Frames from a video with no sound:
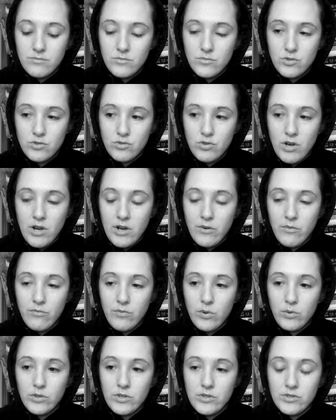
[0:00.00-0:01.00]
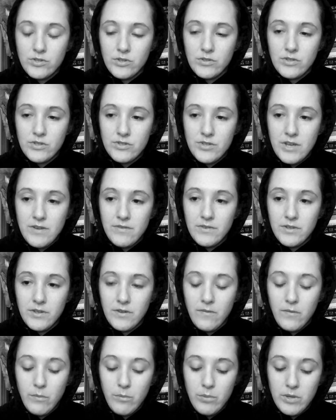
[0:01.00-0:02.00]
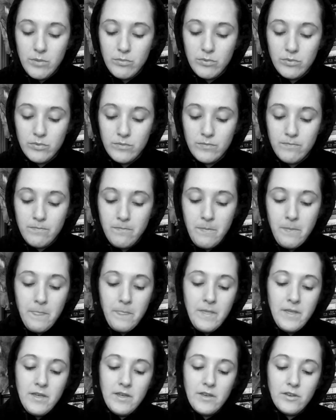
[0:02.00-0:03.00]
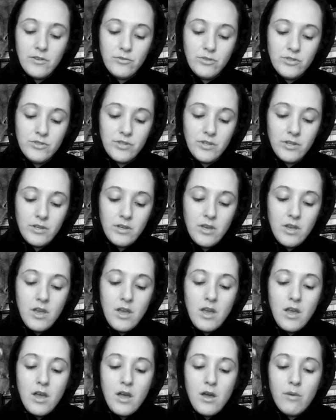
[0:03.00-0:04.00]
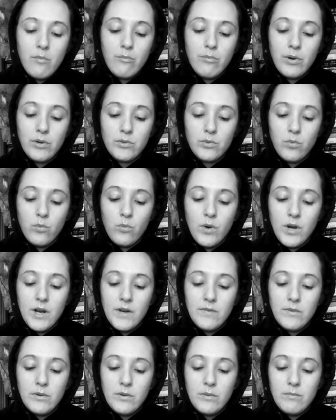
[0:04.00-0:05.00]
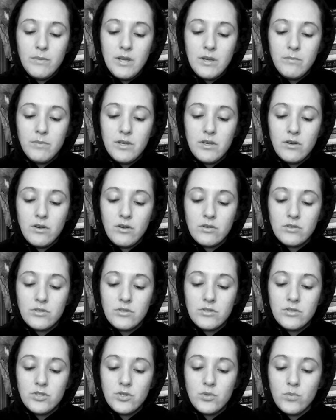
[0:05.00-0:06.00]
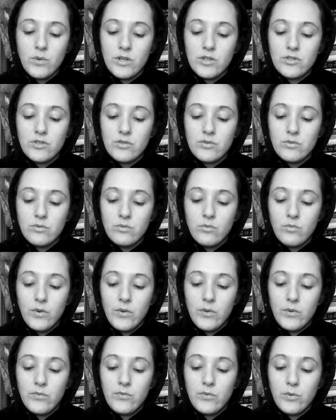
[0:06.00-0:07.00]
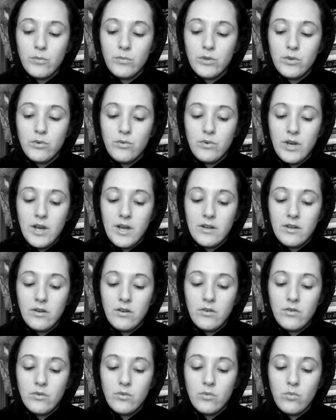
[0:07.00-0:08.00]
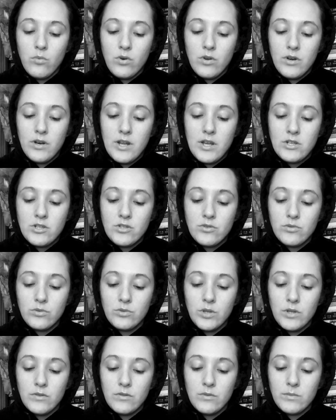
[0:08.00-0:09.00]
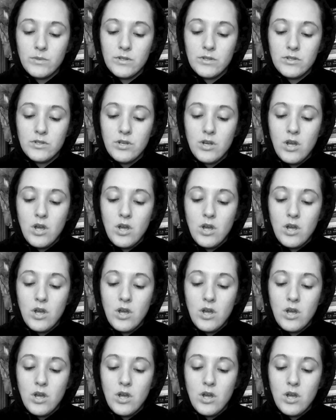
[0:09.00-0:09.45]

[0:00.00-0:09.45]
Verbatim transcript: try to focus on the safety of the people. Interesting. But whatever may be our situation, whether firmly united under one national government